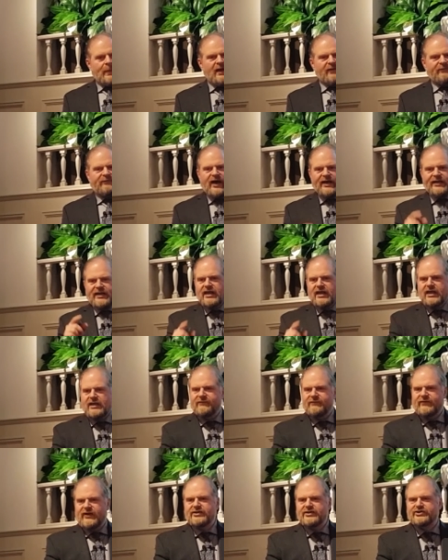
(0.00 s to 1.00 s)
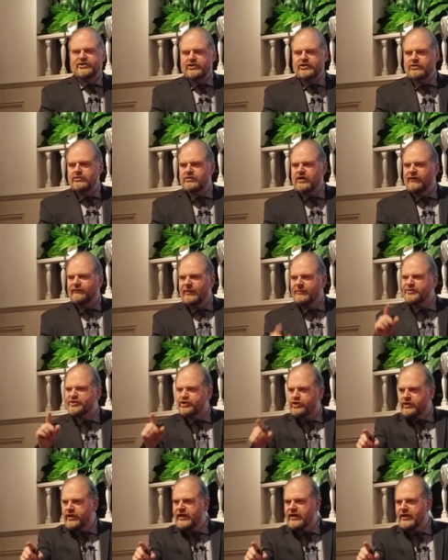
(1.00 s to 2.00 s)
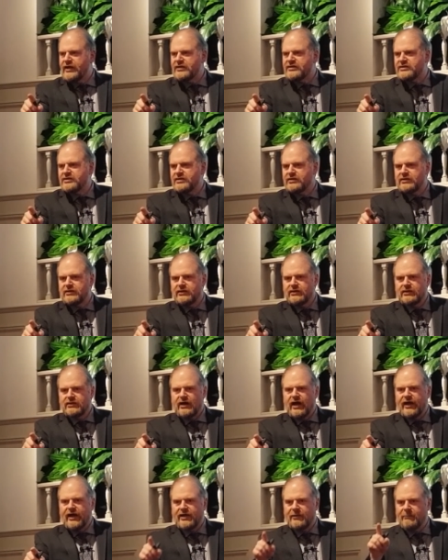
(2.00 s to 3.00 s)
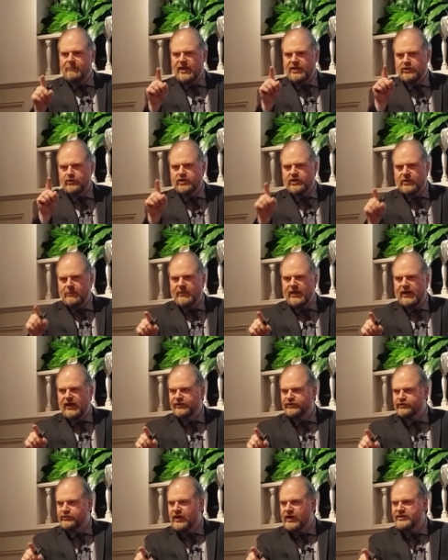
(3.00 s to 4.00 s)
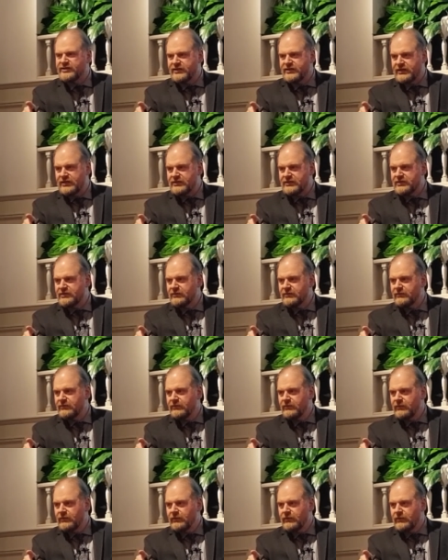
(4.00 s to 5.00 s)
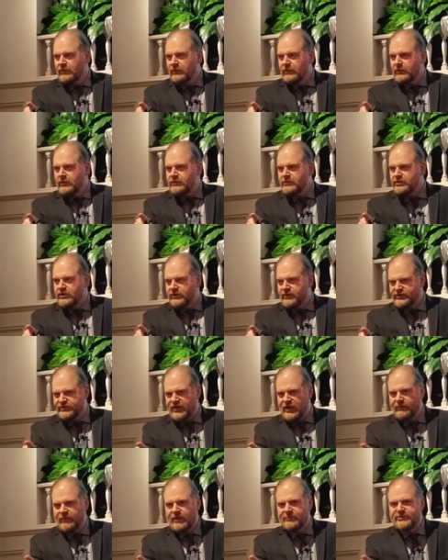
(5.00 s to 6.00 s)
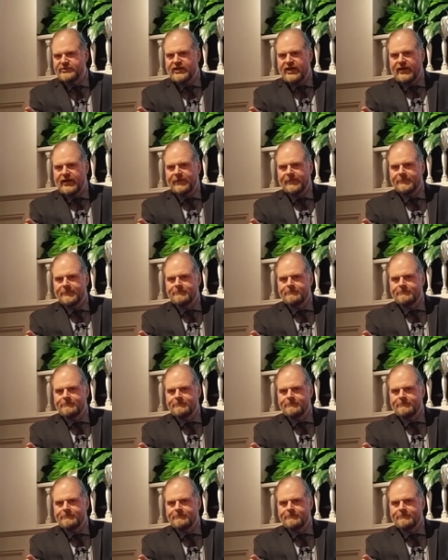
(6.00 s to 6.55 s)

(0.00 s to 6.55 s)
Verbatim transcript: if I can convince you of absurdities, I can make you commit atrocities. Do you understand what I'm saying?